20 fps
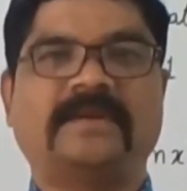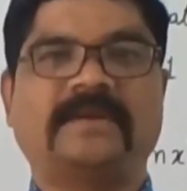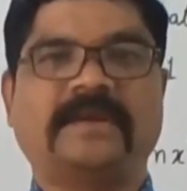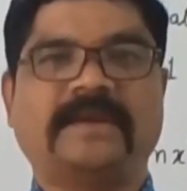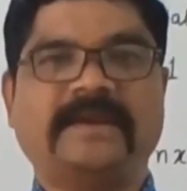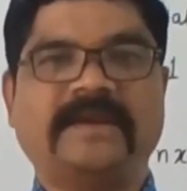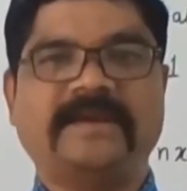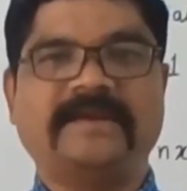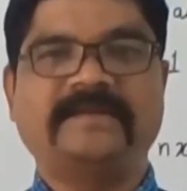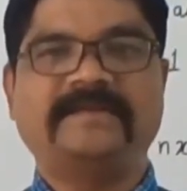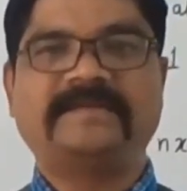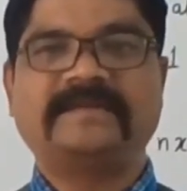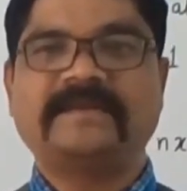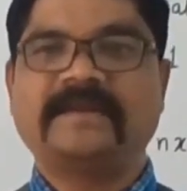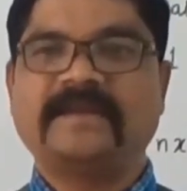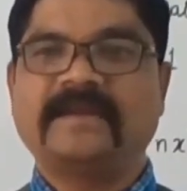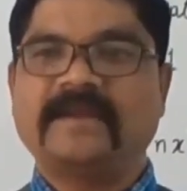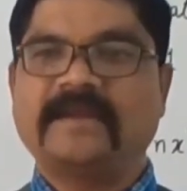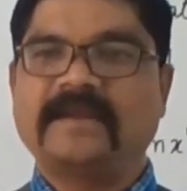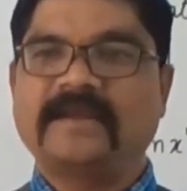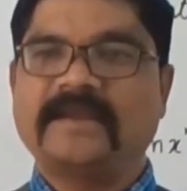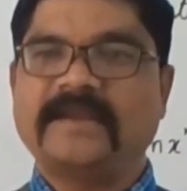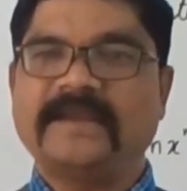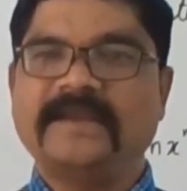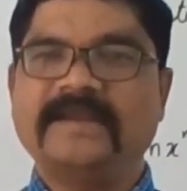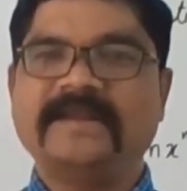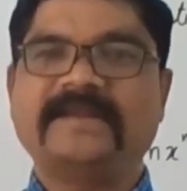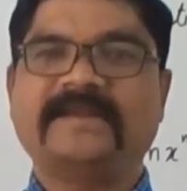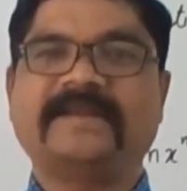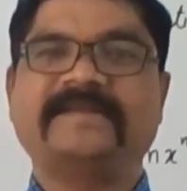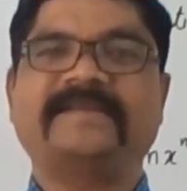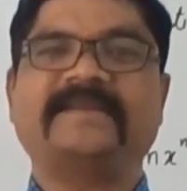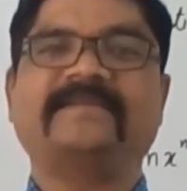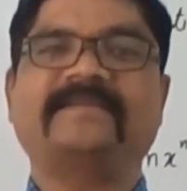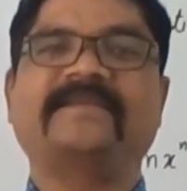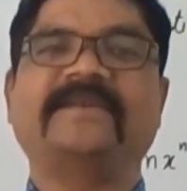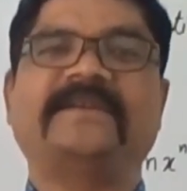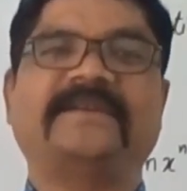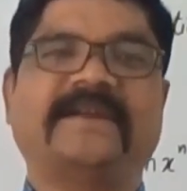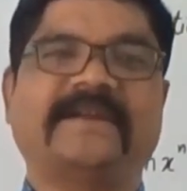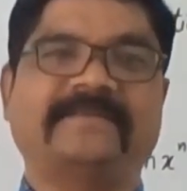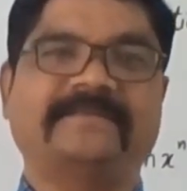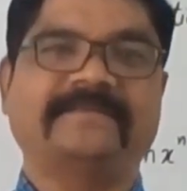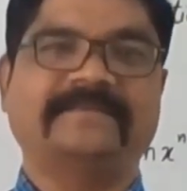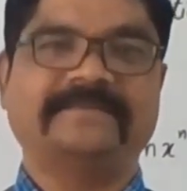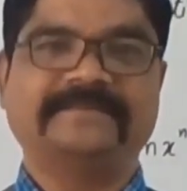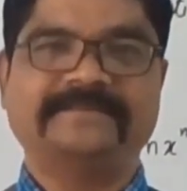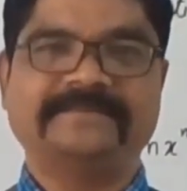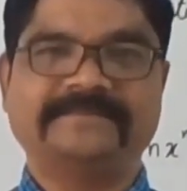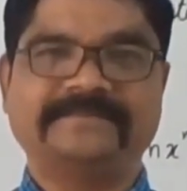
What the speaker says: is increasing with time.